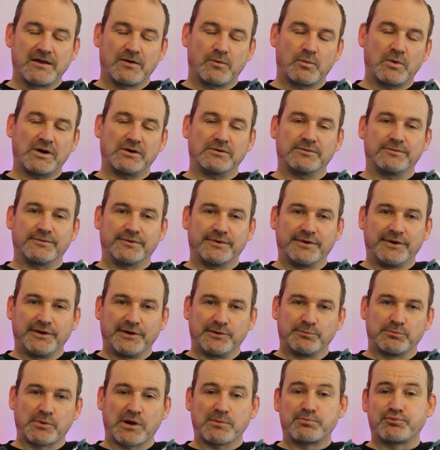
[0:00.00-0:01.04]
Well,
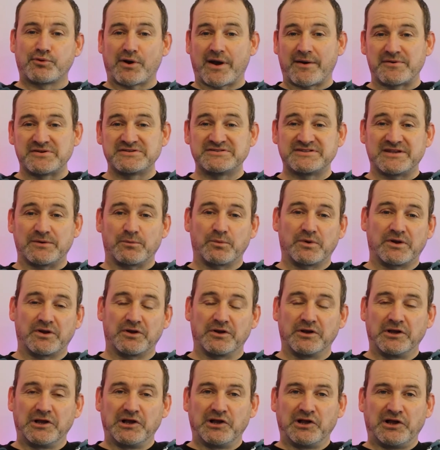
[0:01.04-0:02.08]
my prayer is that
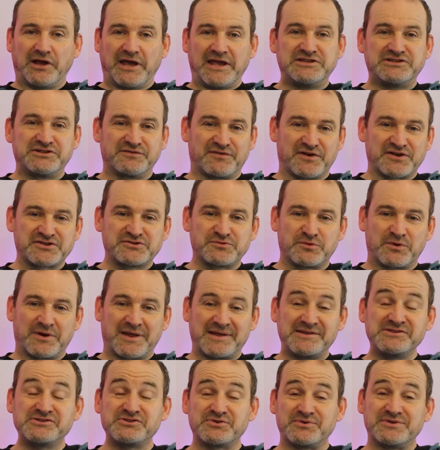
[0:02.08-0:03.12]
each of us will
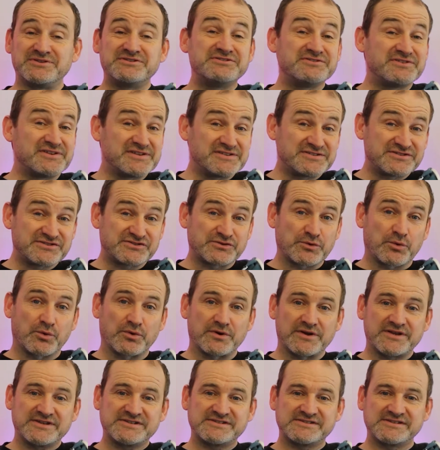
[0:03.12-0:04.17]
enter into these
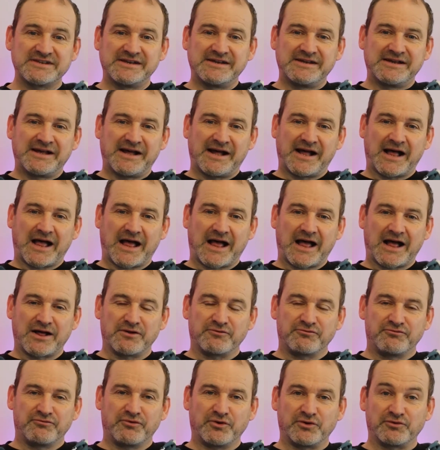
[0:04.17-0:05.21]
stories
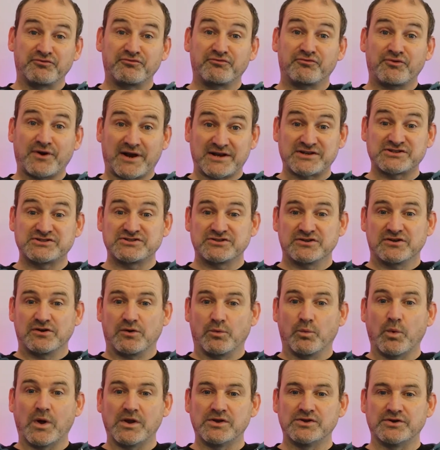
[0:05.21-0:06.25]
full of fresh
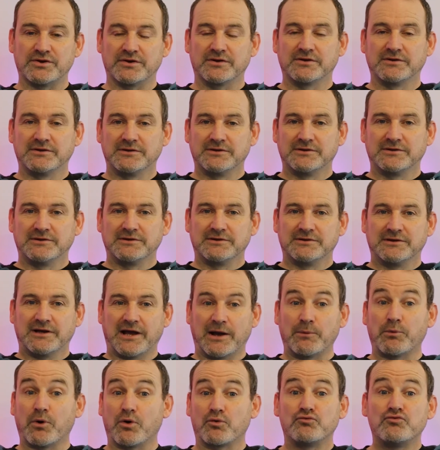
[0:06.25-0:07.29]
wonder
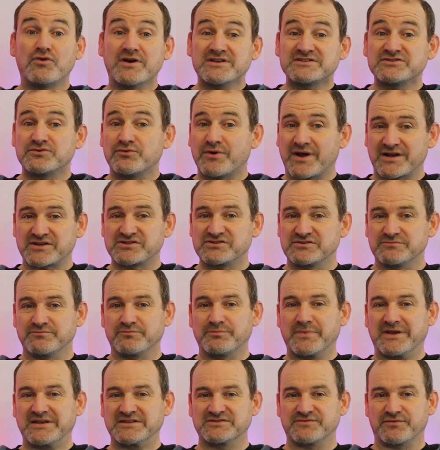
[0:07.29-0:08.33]
at what resurrection
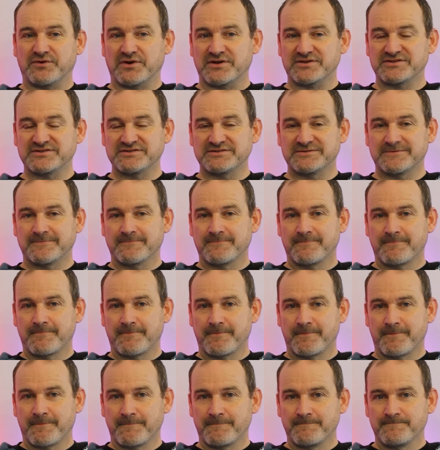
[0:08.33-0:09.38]
means for us.
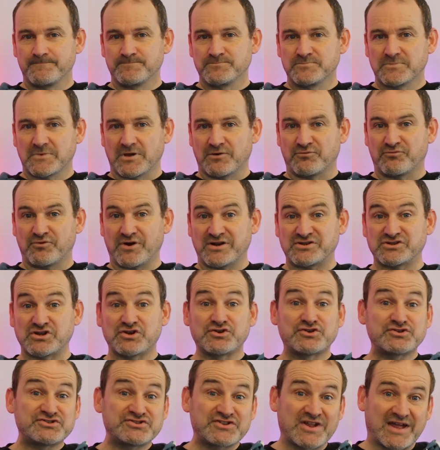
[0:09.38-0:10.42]
A fresh
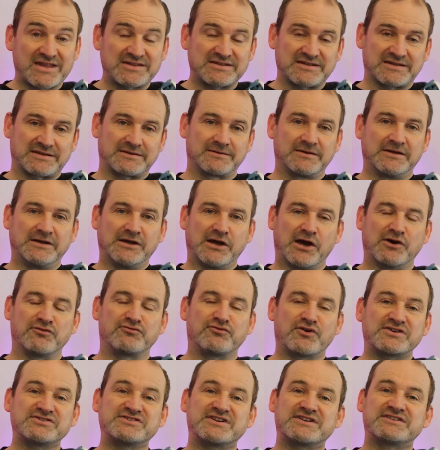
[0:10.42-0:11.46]
understanding, a
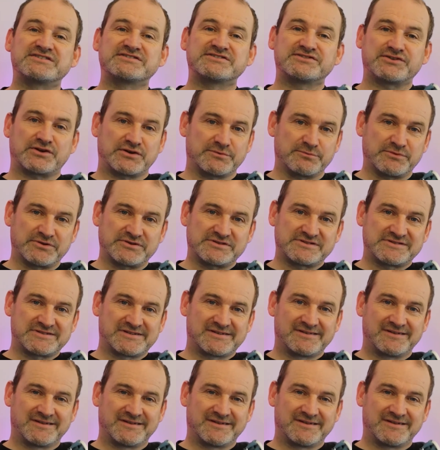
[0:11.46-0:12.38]
fresh excitement.